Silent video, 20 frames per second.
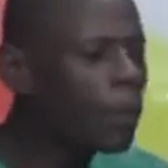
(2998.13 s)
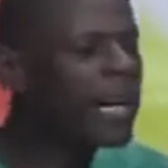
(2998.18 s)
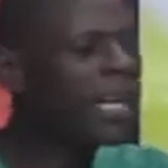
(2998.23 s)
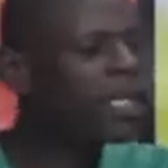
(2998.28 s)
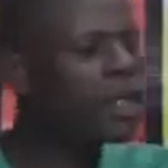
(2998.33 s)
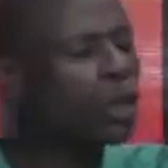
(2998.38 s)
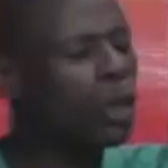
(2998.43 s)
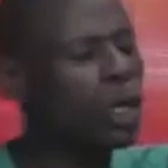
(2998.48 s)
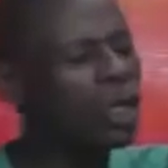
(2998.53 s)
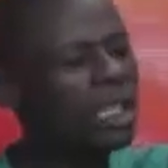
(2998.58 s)

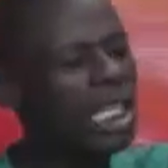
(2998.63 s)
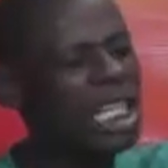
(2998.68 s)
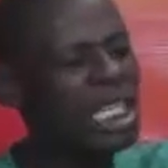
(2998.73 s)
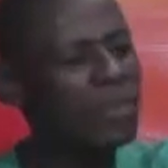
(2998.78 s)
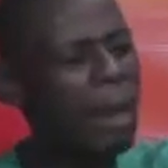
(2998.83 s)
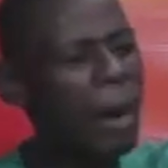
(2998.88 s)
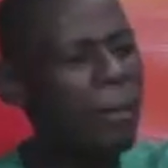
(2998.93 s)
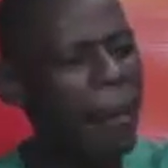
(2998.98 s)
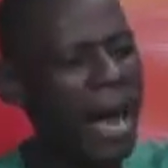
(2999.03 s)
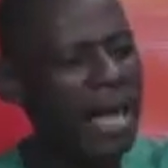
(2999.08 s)
stole his
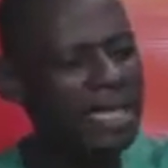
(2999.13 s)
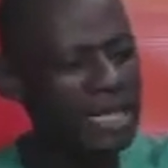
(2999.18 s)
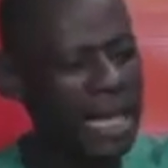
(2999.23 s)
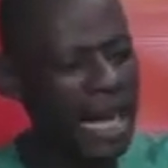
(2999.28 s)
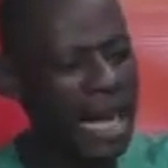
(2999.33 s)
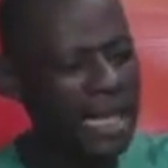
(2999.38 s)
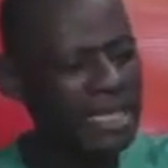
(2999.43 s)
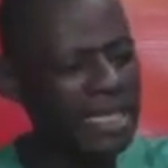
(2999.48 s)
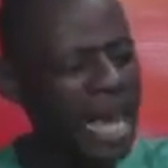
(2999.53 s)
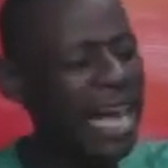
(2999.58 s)
members'
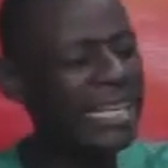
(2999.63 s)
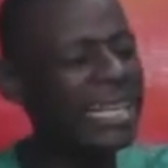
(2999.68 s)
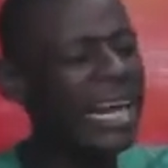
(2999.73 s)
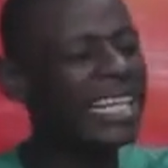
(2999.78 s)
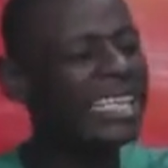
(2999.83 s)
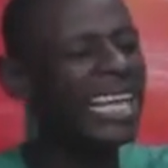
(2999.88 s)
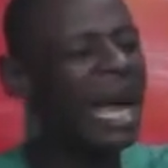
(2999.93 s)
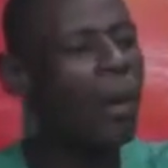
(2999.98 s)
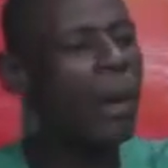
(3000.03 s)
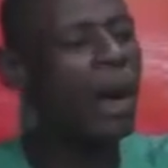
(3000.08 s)
cars and then
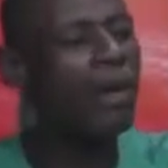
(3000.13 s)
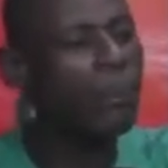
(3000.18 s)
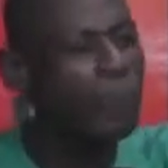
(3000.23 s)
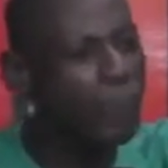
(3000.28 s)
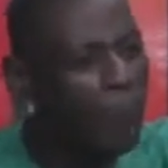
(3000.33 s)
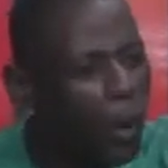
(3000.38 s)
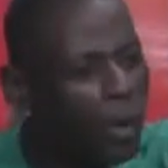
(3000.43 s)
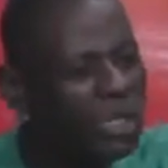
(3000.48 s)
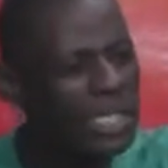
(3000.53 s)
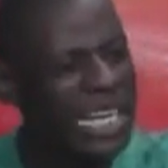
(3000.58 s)
there were
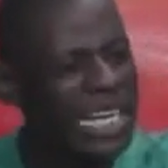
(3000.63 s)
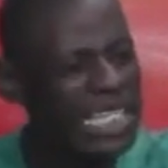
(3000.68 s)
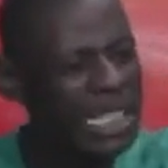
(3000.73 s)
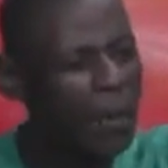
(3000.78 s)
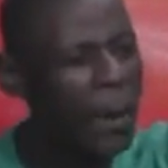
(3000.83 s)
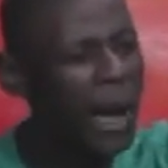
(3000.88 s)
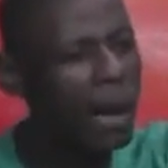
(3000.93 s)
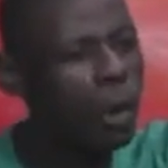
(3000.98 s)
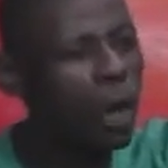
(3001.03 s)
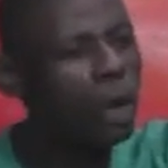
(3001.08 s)
posters they were
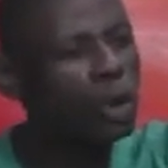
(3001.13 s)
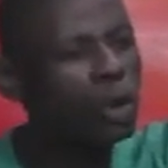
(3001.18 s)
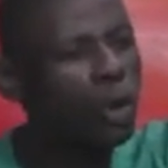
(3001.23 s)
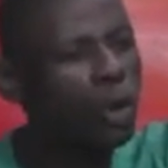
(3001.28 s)
going to go